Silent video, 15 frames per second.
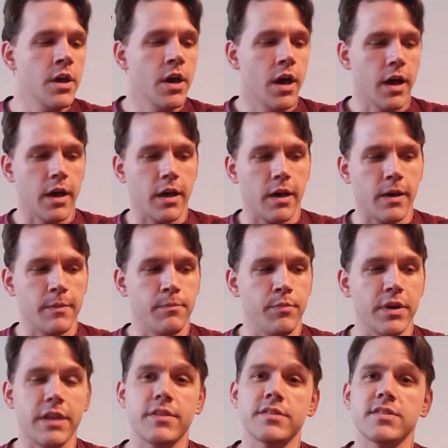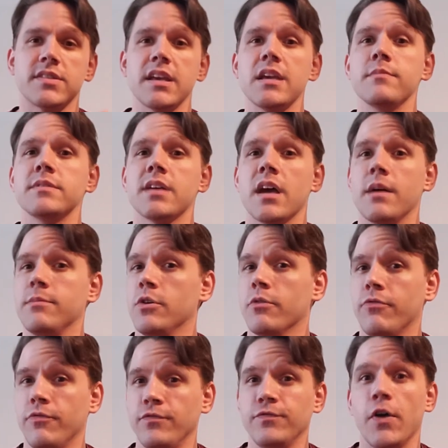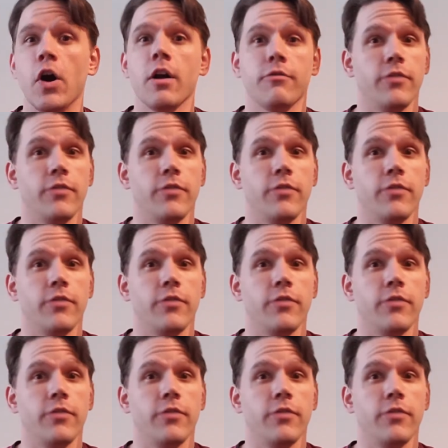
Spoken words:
but at the same time, you're far,